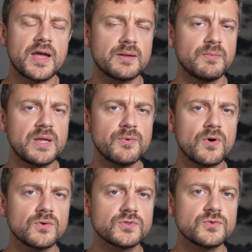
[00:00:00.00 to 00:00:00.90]
and maybe
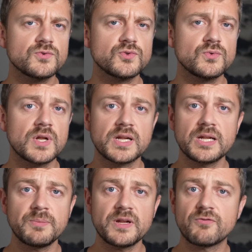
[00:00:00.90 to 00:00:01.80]
also soon a
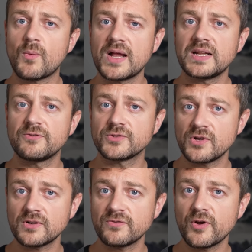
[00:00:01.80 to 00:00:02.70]
little bit of a wildlife
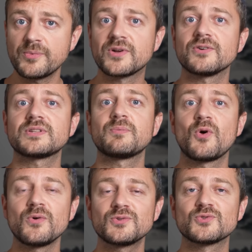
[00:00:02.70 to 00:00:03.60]
photographer because I'm
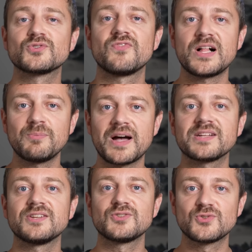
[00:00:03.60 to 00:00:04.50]
going to
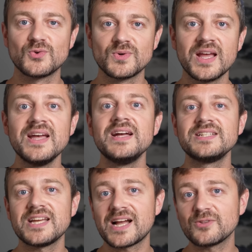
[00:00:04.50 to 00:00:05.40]
Svalbard soon.
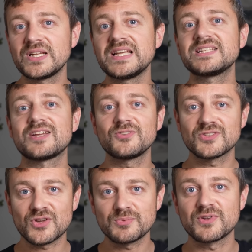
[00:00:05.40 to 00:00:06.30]
Check out the links down in the
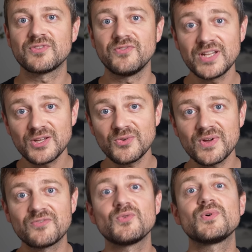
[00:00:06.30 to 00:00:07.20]
description of the video
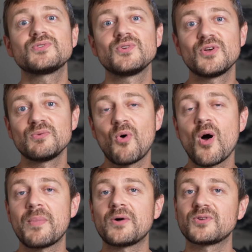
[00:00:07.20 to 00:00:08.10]
if you want to learn
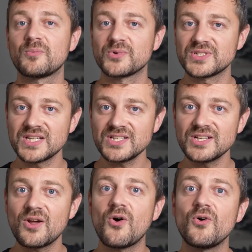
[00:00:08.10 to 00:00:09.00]
more about
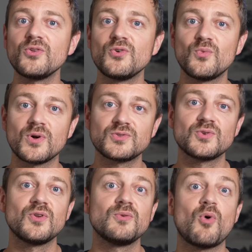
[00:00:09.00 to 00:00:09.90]
composition or you want
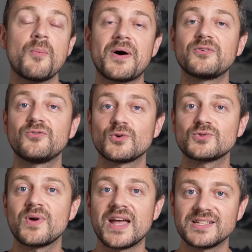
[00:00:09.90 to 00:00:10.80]
to learn more about
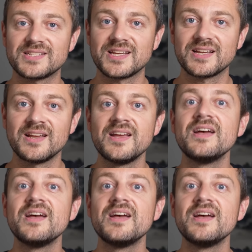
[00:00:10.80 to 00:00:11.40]
photo editing.